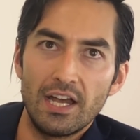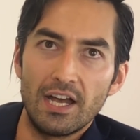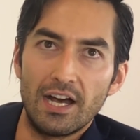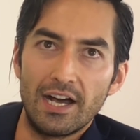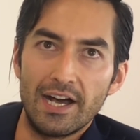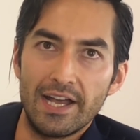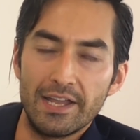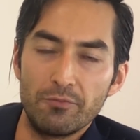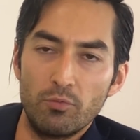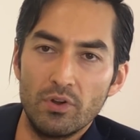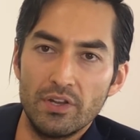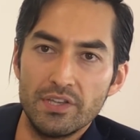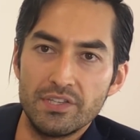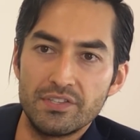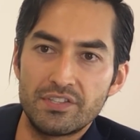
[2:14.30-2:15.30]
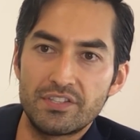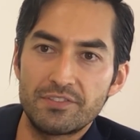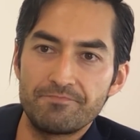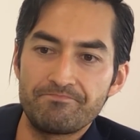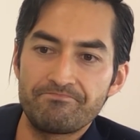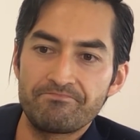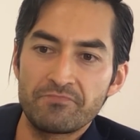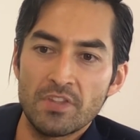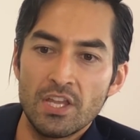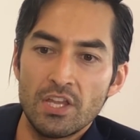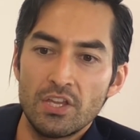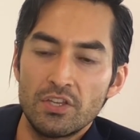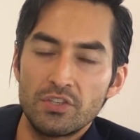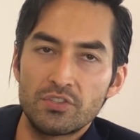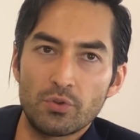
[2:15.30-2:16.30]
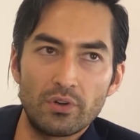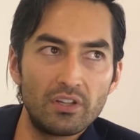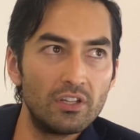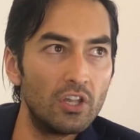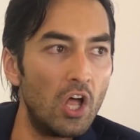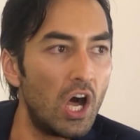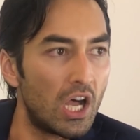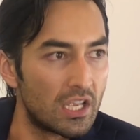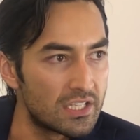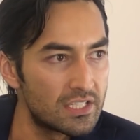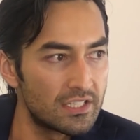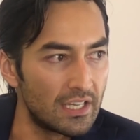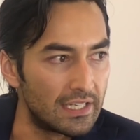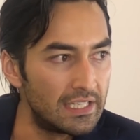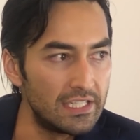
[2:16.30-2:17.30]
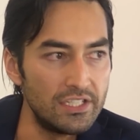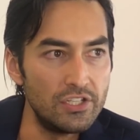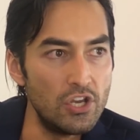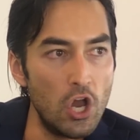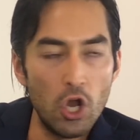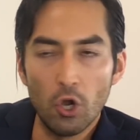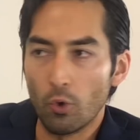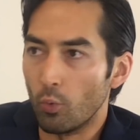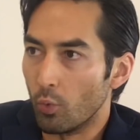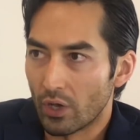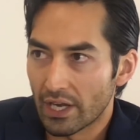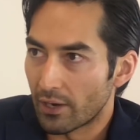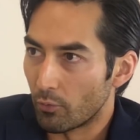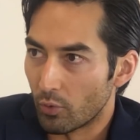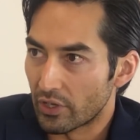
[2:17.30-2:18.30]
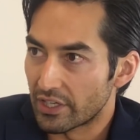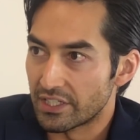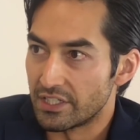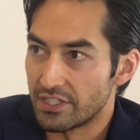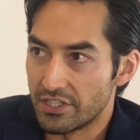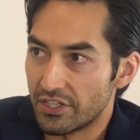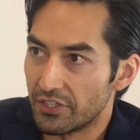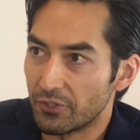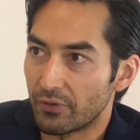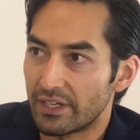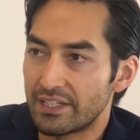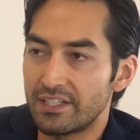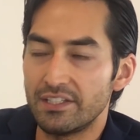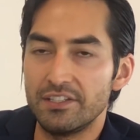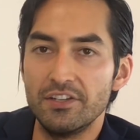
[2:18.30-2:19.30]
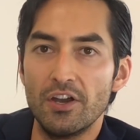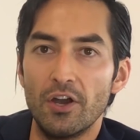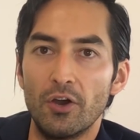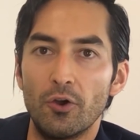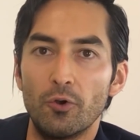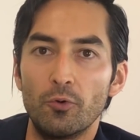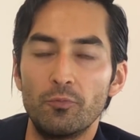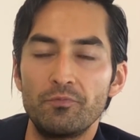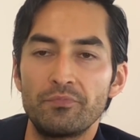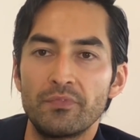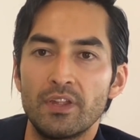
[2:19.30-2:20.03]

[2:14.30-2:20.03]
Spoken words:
I was sort of lost. I didn't know what I wanted to do. I didn't know